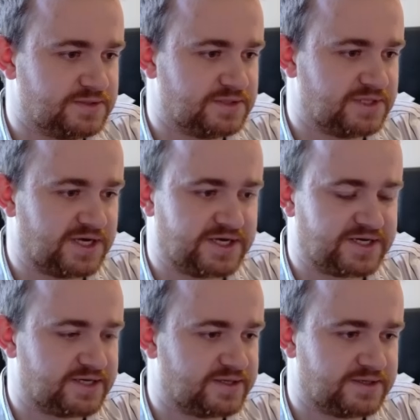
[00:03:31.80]

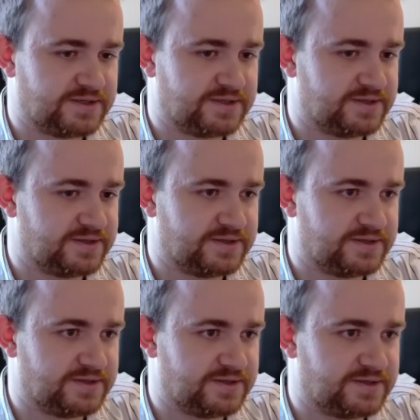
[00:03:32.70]
Like,
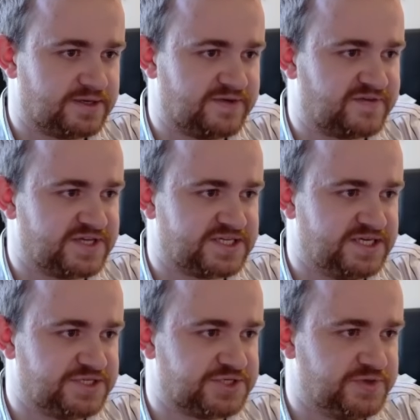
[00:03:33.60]
if this
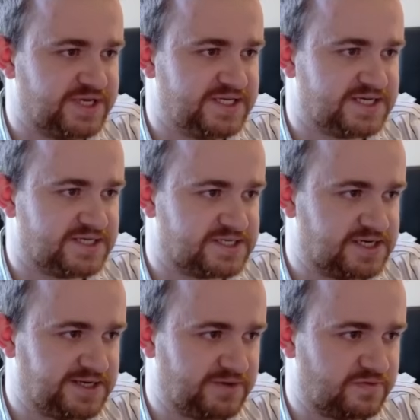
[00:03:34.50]
eats 2 key 10s and
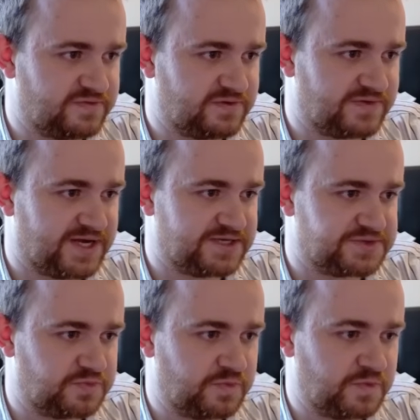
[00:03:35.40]
an Elthor, that is
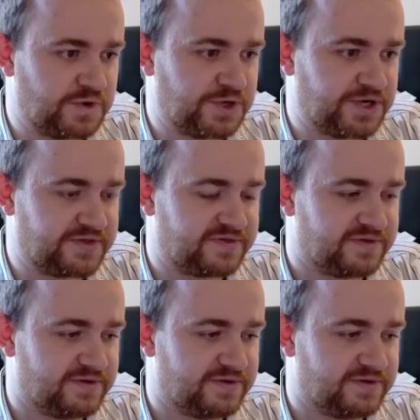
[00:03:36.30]
worth.